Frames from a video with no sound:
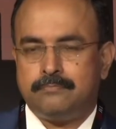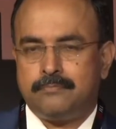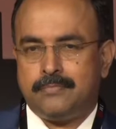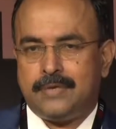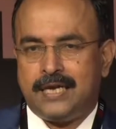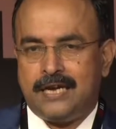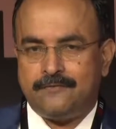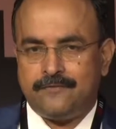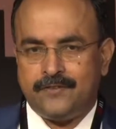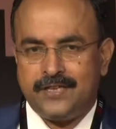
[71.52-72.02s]

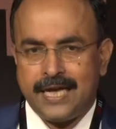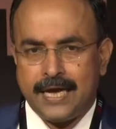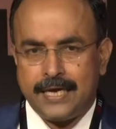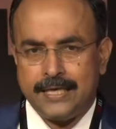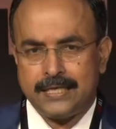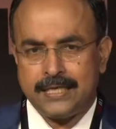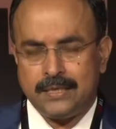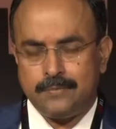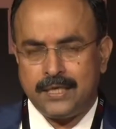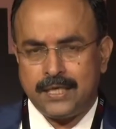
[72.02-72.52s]
FDI
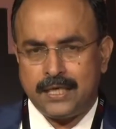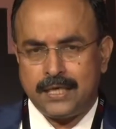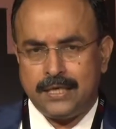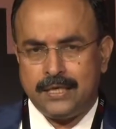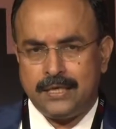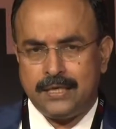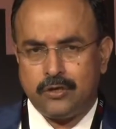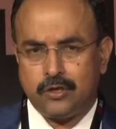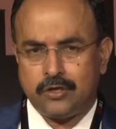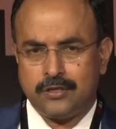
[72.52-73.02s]
coming
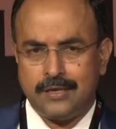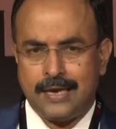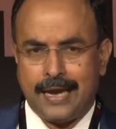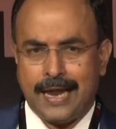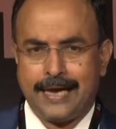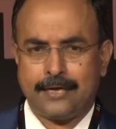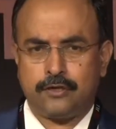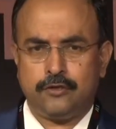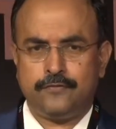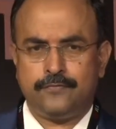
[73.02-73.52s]
in, or the
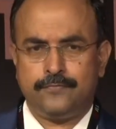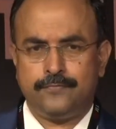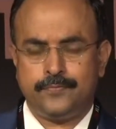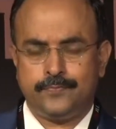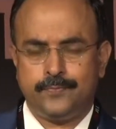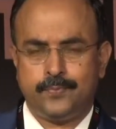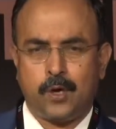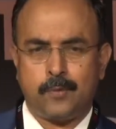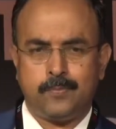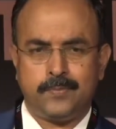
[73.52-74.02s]
lack of
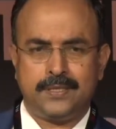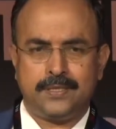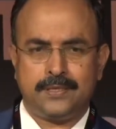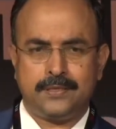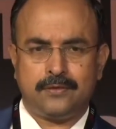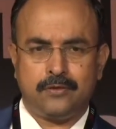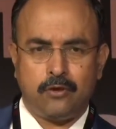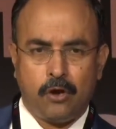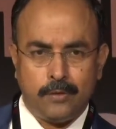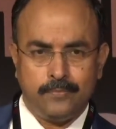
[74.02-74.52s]
proper
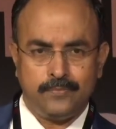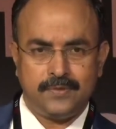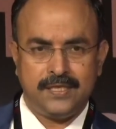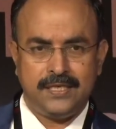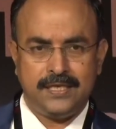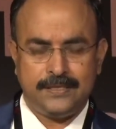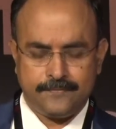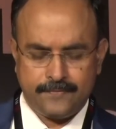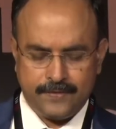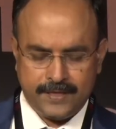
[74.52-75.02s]
norms in
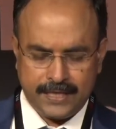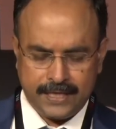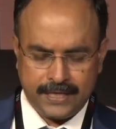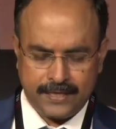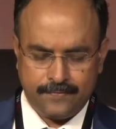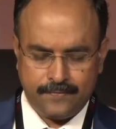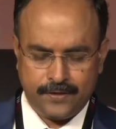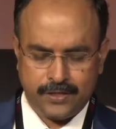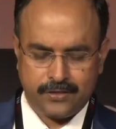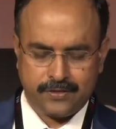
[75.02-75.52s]
FDI,
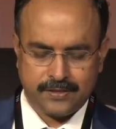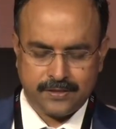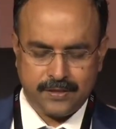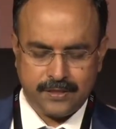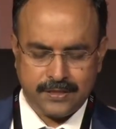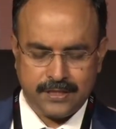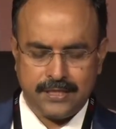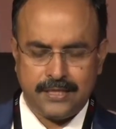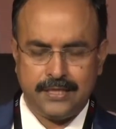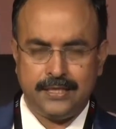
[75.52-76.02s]
which
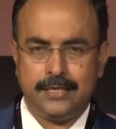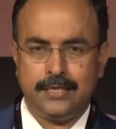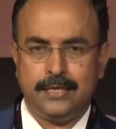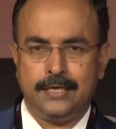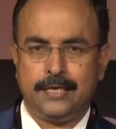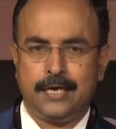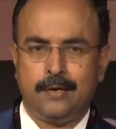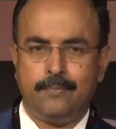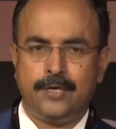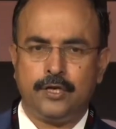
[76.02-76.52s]
resulted in a
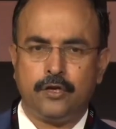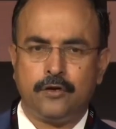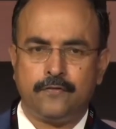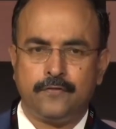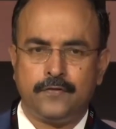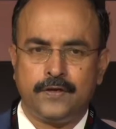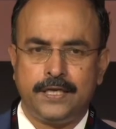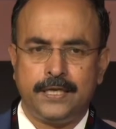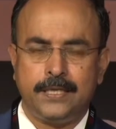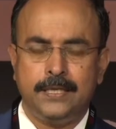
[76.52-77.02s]
little bit of
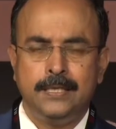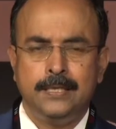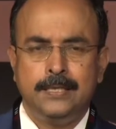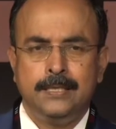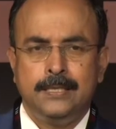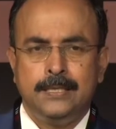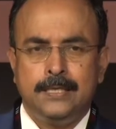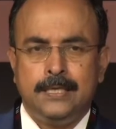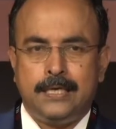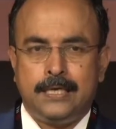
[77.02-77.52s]
a
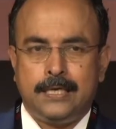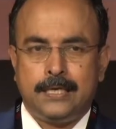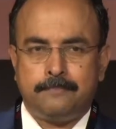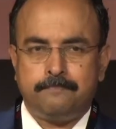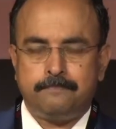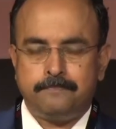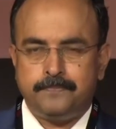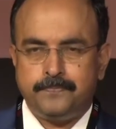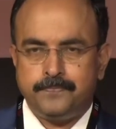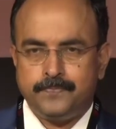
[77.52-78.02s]

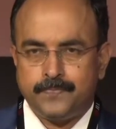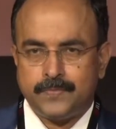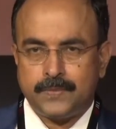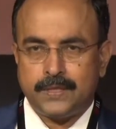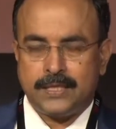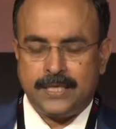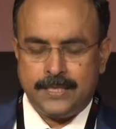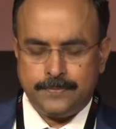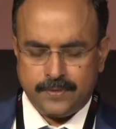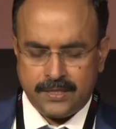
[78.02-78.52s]

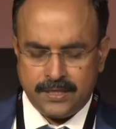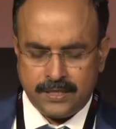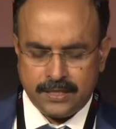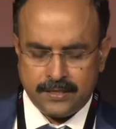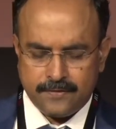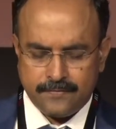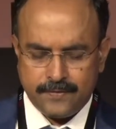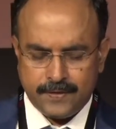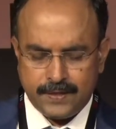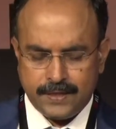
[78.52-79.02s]

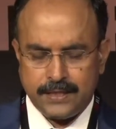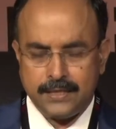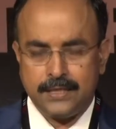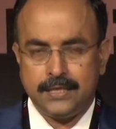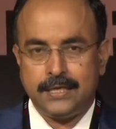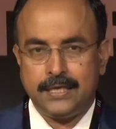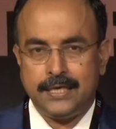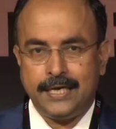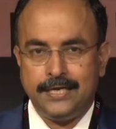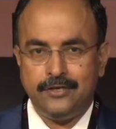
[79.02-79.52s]
tipsy-turvy
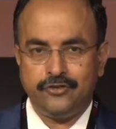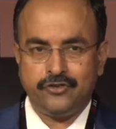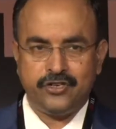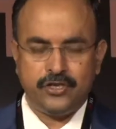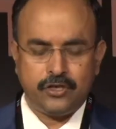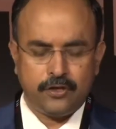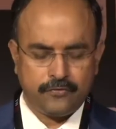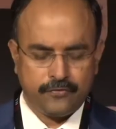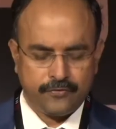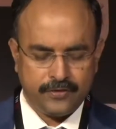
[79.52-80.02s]
entry
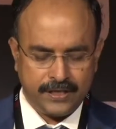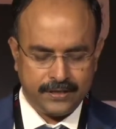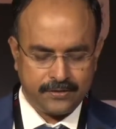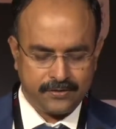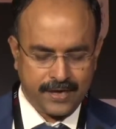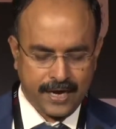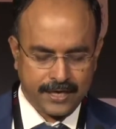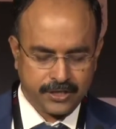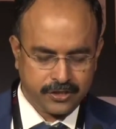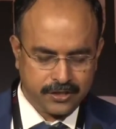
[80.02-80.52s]
of
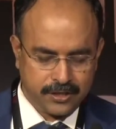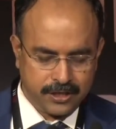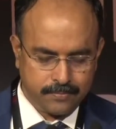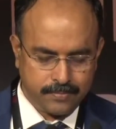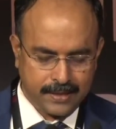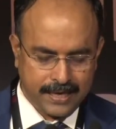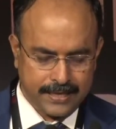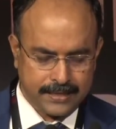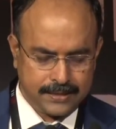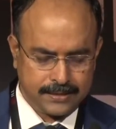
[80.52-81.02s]
international
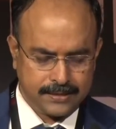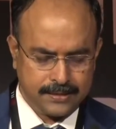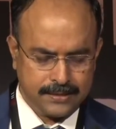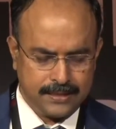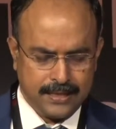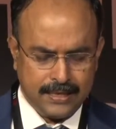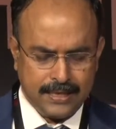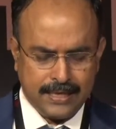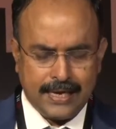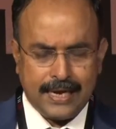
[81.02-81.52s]
brands.
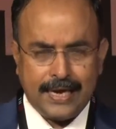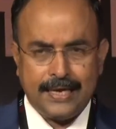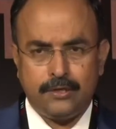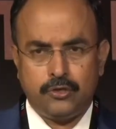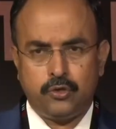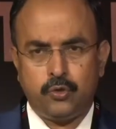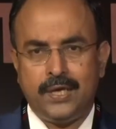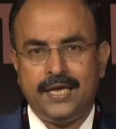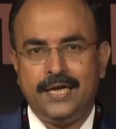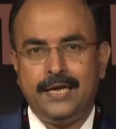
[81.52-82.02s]
And
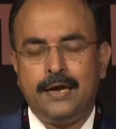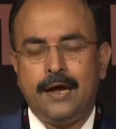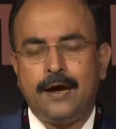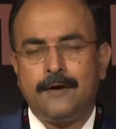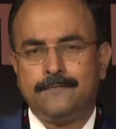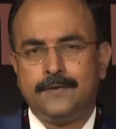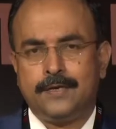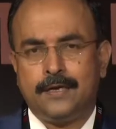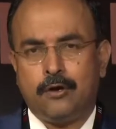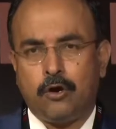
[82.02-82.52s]
today,
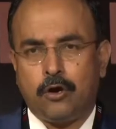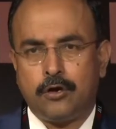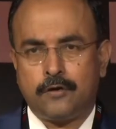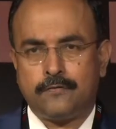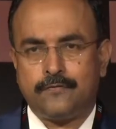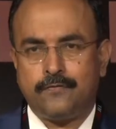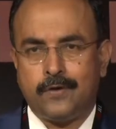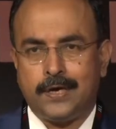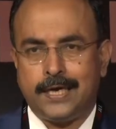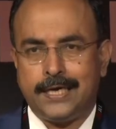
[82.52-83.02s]
after a lot of
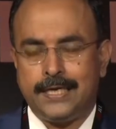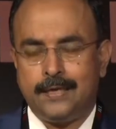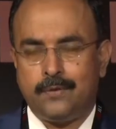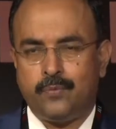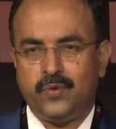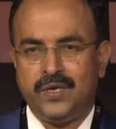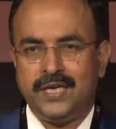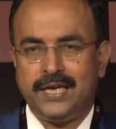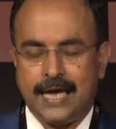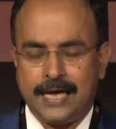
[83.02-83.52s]
while,
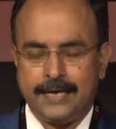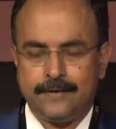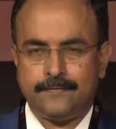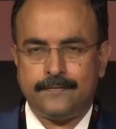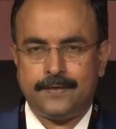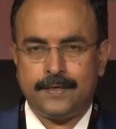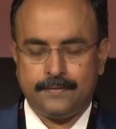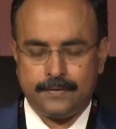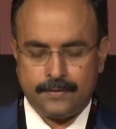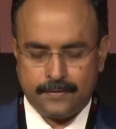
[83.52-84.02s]
we have
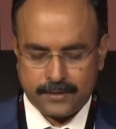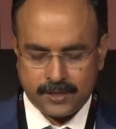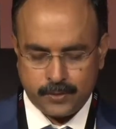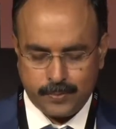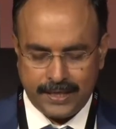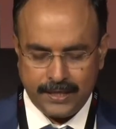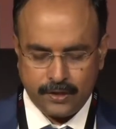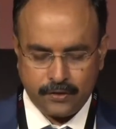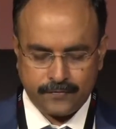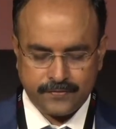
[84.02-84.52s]
a
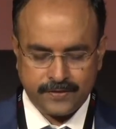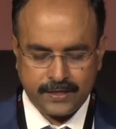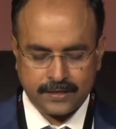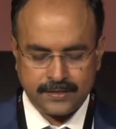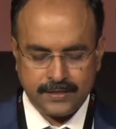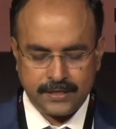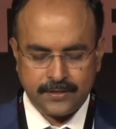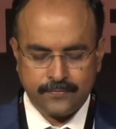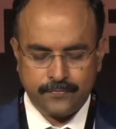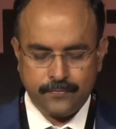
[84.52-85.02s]
spate of
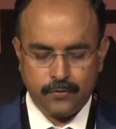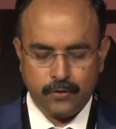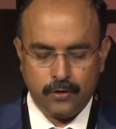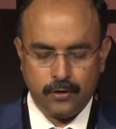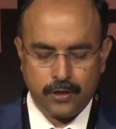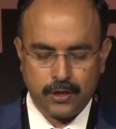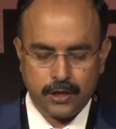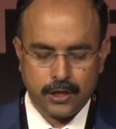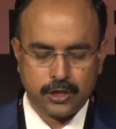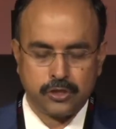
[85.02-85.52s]

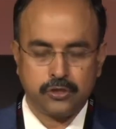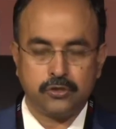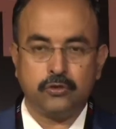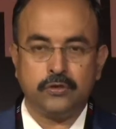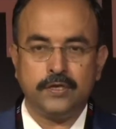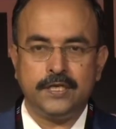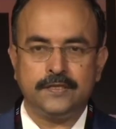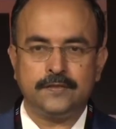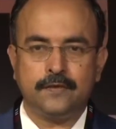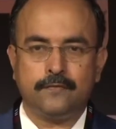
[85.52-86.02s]
successful
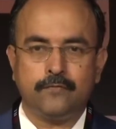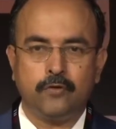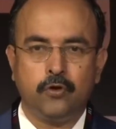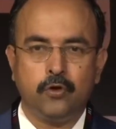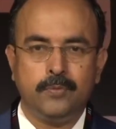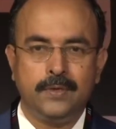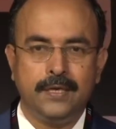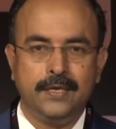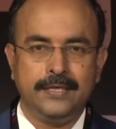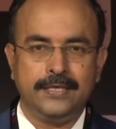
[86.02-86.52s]
stories of
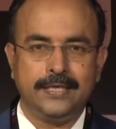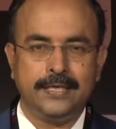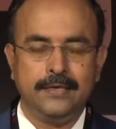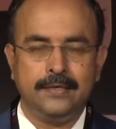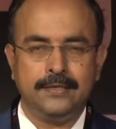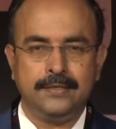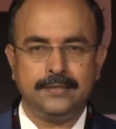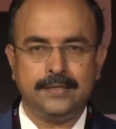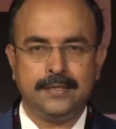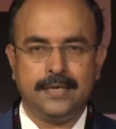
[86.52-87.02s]
global
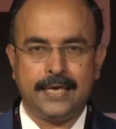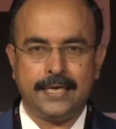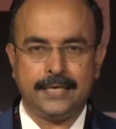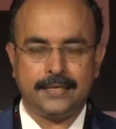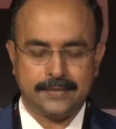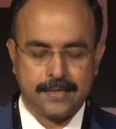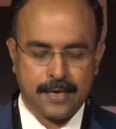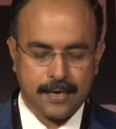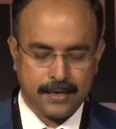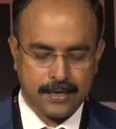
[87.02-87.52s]
retailers like
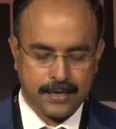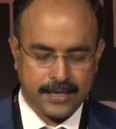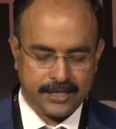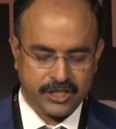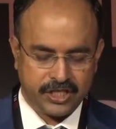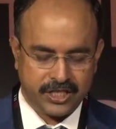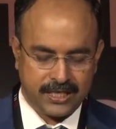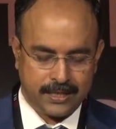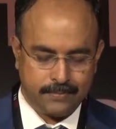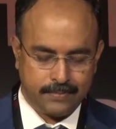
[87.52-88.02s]
Zara,
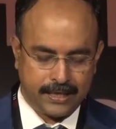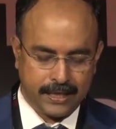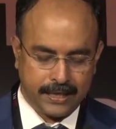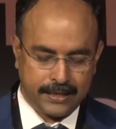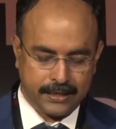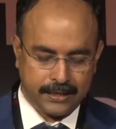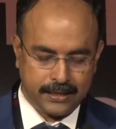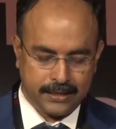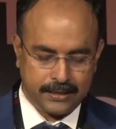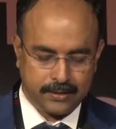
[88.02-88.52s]
H&M, and
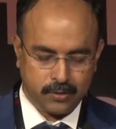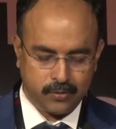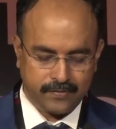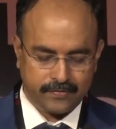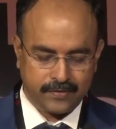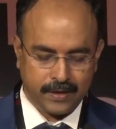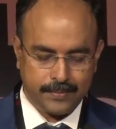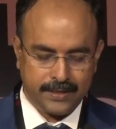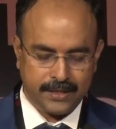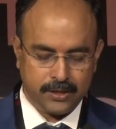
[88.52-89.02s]
IKEA who have
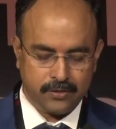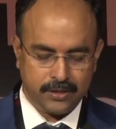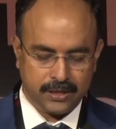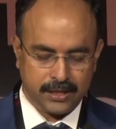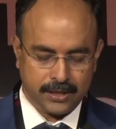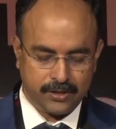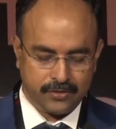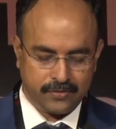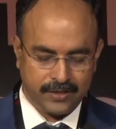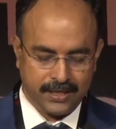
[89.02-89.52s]
come into the
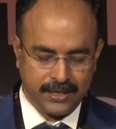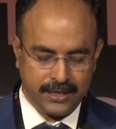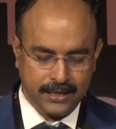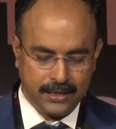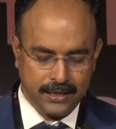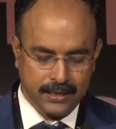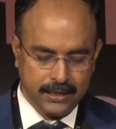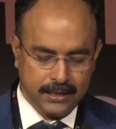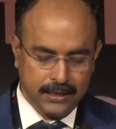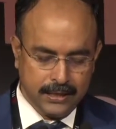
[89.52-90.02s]
country.
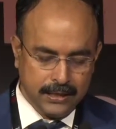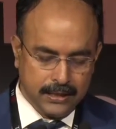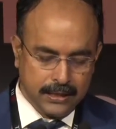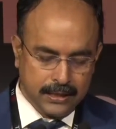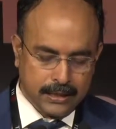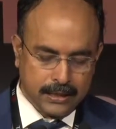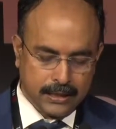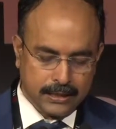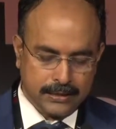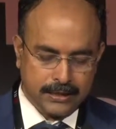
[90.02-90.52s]

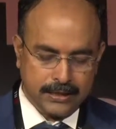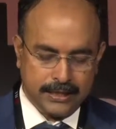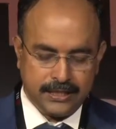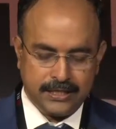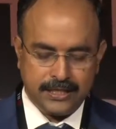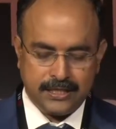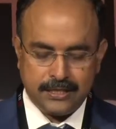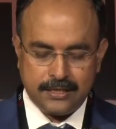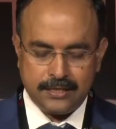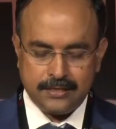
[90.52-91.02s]
The
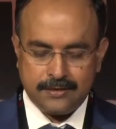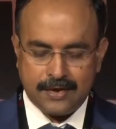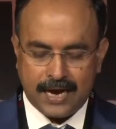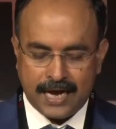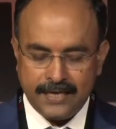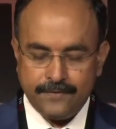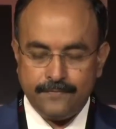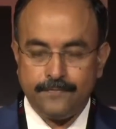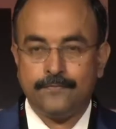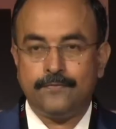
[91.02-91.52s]
digital
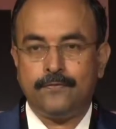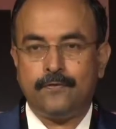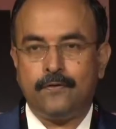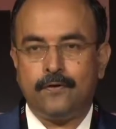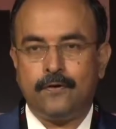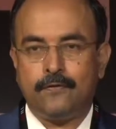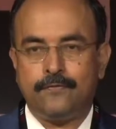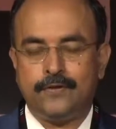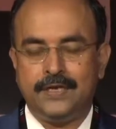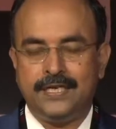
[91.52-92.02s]
drive
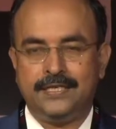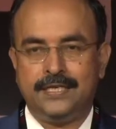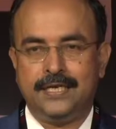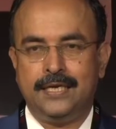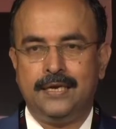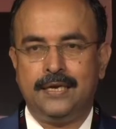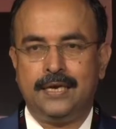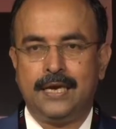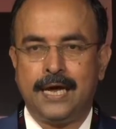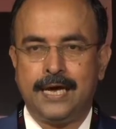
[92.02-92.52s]
of
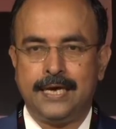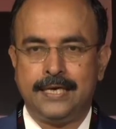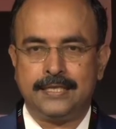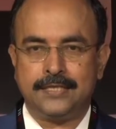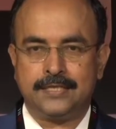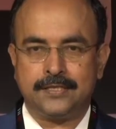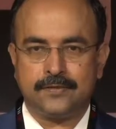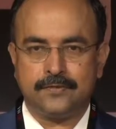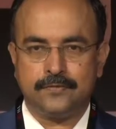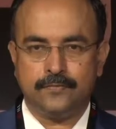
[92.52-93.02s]
retail
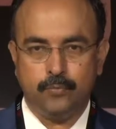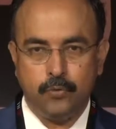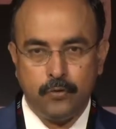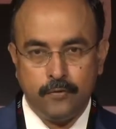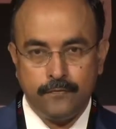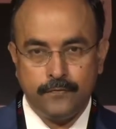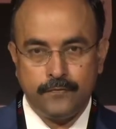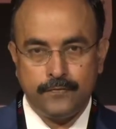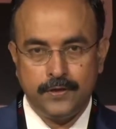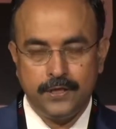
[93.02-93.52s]
has
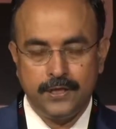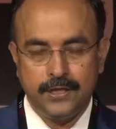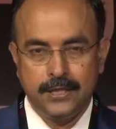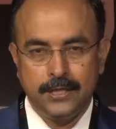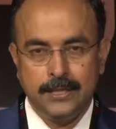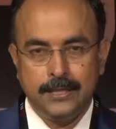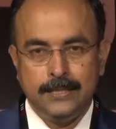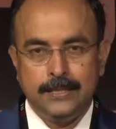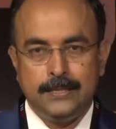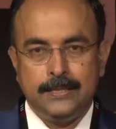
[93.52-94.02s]
moved.
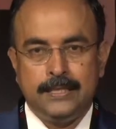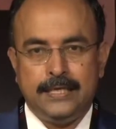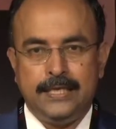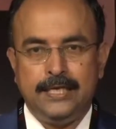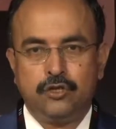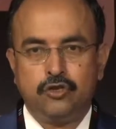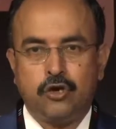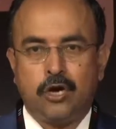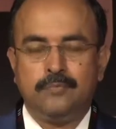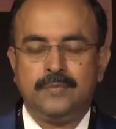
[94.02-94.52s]

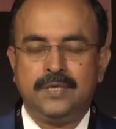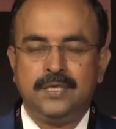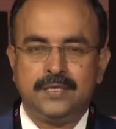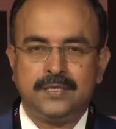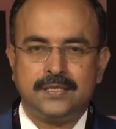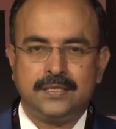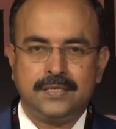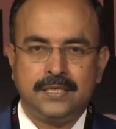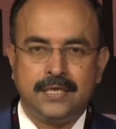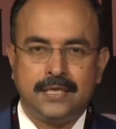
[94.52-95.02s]

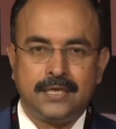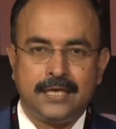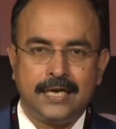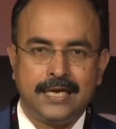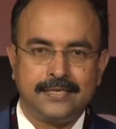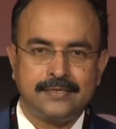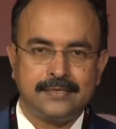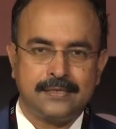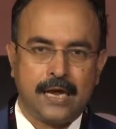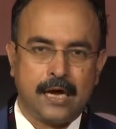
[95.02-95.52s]
E-commerce
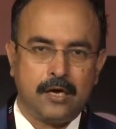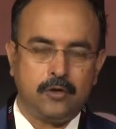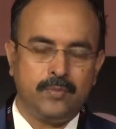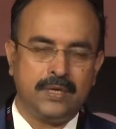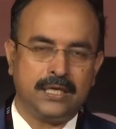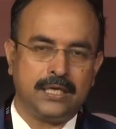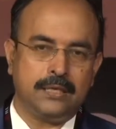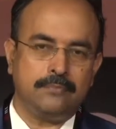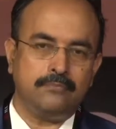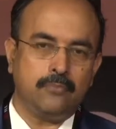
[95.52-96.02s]
has now
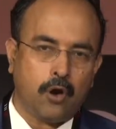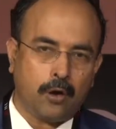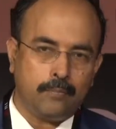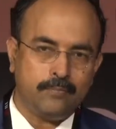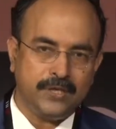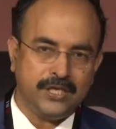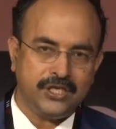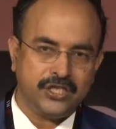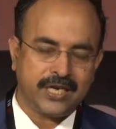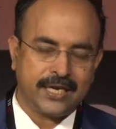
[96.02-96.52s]
become
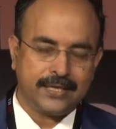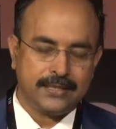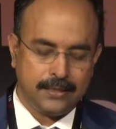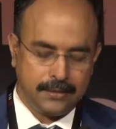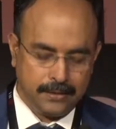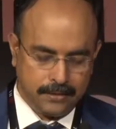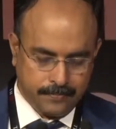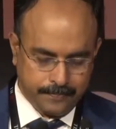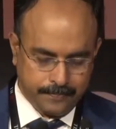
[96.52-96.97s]
omni-channel.